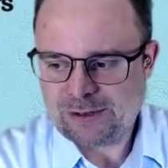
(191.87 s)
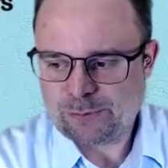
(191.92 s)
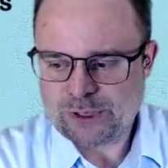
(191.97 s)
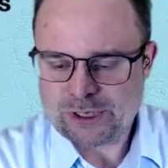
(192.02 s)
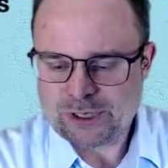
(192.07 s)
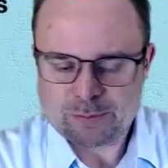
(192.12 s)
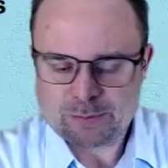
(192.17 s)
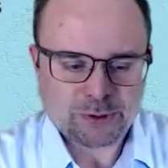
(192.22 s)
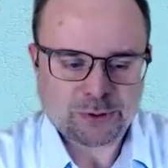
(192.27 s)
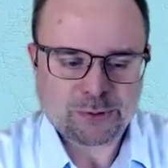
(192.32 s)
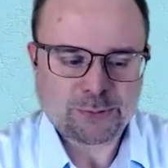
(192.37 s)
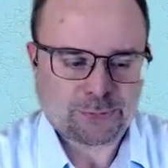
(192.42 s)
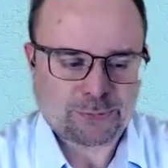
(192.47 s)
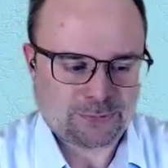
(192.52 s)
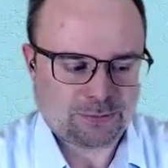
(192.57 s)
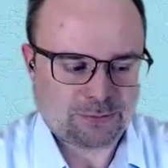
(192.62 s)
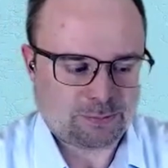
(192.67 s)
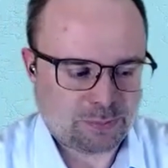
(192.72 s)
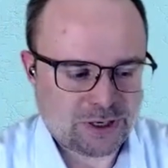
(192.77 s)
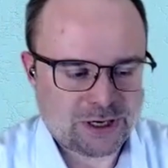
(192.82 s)
we are
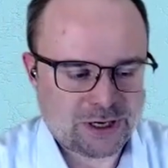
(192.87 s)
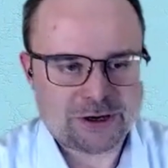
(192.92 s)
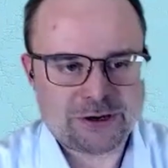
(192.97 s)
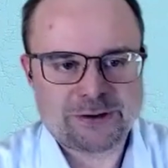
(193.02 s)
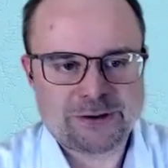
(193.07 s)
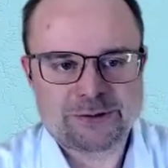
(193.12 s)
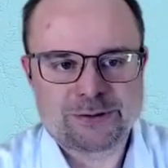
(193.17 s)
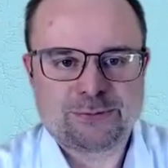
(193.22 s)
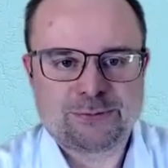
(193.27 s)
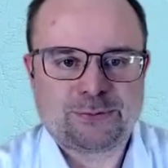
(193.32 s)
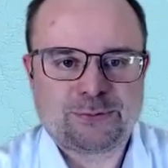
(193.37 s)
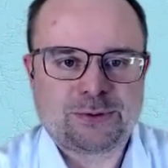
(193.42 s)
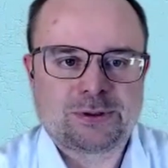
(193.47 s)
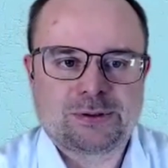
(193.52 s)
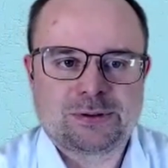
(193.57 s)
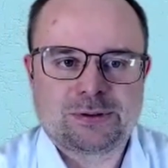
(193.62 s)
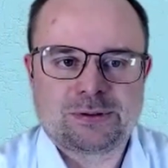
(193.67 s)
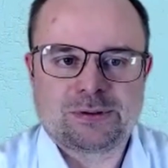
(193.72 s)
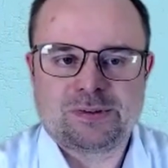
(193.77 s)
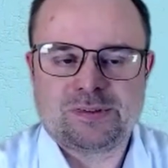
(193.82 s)
both part of
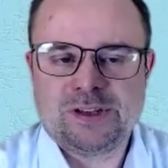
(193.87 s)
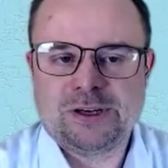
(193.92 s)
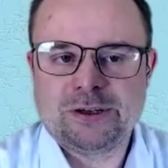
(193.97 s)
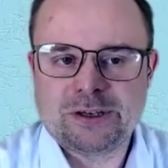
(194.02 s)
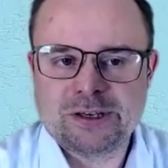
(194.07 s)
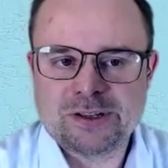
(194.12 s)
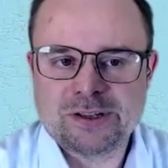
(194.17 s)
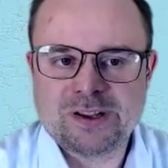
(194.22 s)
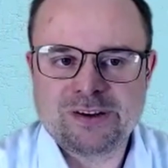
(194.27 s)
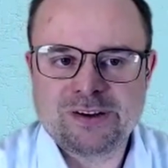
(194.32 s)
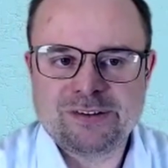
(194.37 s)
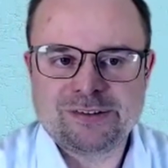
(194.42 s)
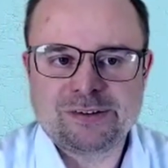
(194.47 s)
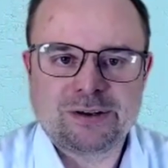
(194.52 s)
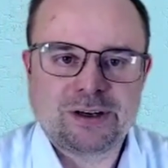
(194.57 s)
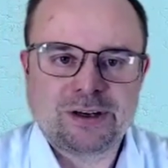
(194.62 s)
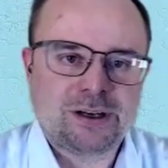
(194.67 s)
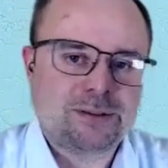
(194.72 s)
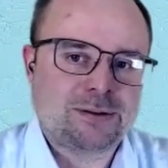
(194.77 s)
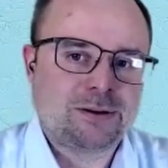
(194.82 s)
the
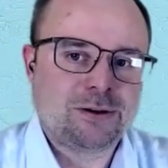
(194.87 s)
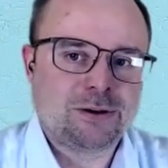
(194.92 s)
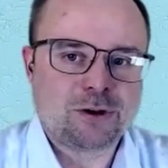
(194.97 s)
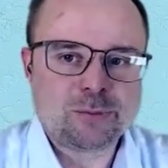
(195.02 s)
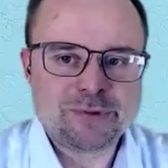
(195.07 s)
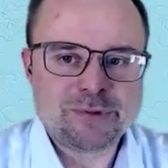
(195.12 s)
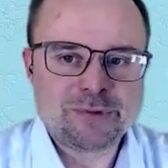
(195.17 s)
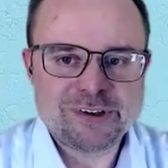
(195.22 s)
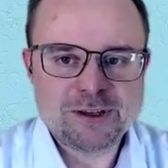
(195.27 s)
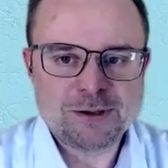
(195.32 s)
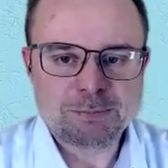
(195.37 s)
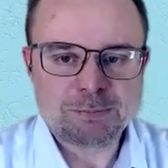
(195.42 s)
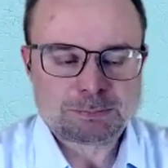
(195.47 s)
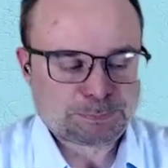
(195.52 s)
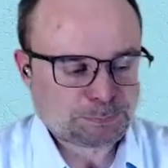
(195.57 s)
standardization at the OMG.